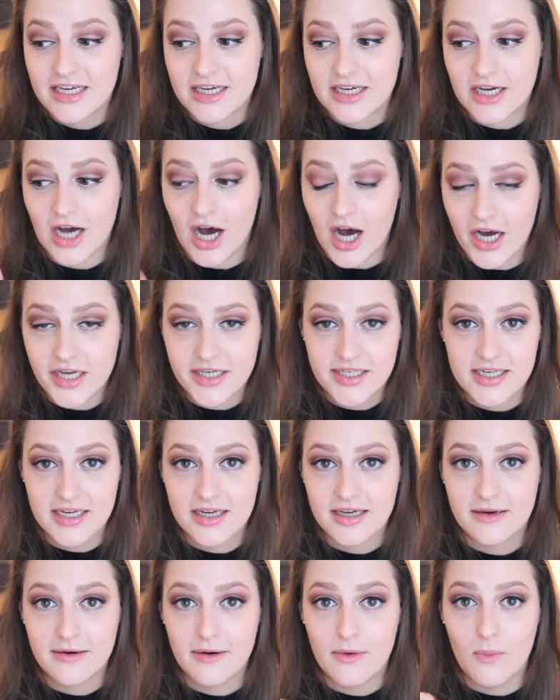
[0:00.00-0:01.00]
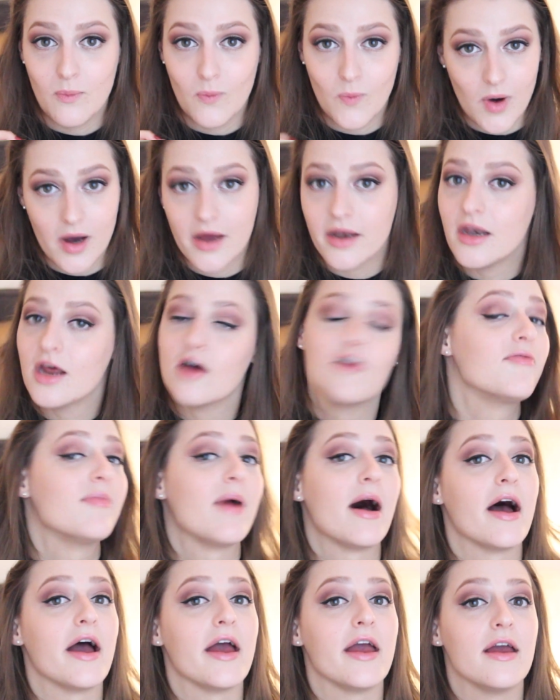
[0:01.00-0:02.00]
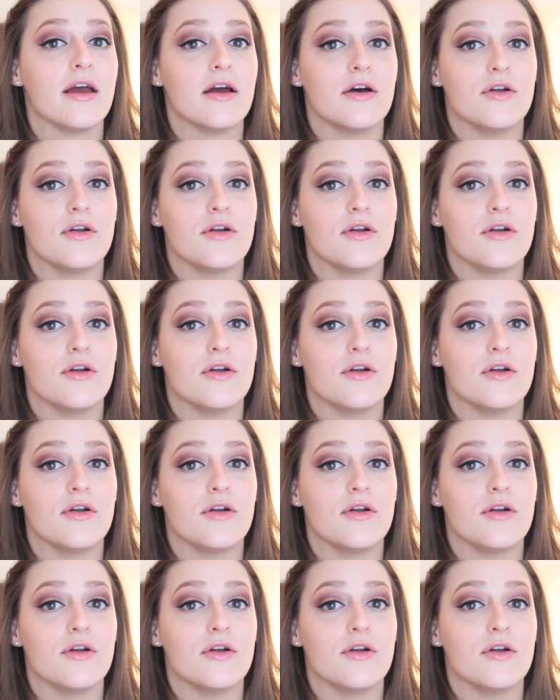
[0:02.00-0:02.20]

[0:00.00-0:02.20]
cut one of my